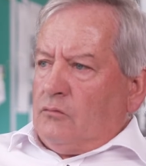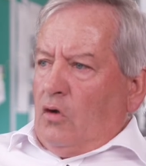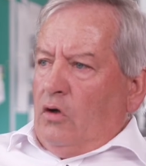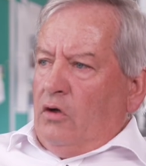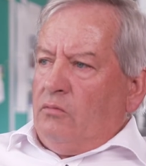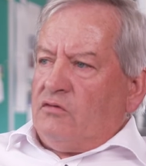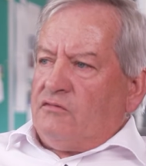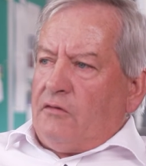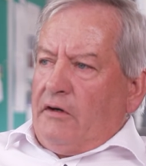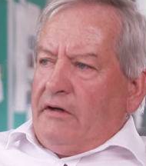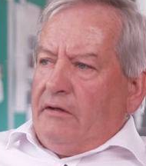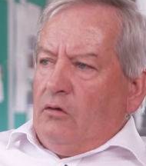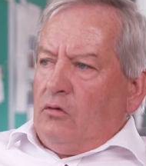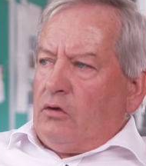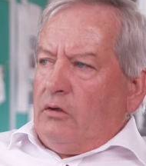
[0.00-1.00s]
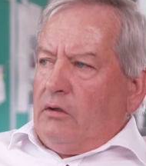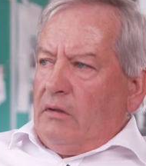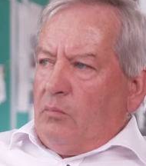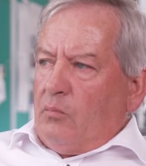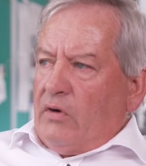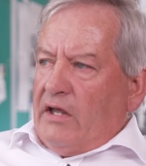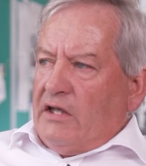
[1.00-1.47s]
I was very lucky
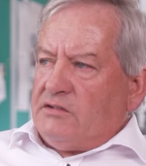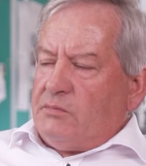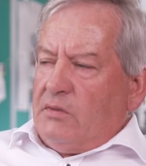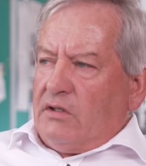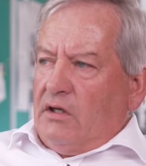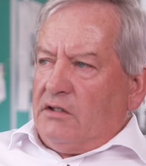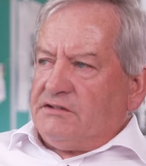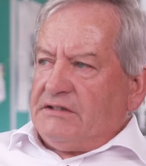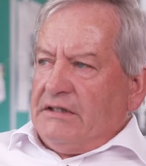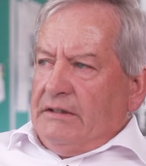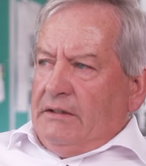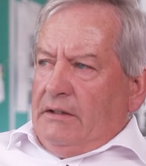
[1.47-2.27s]
in Pres because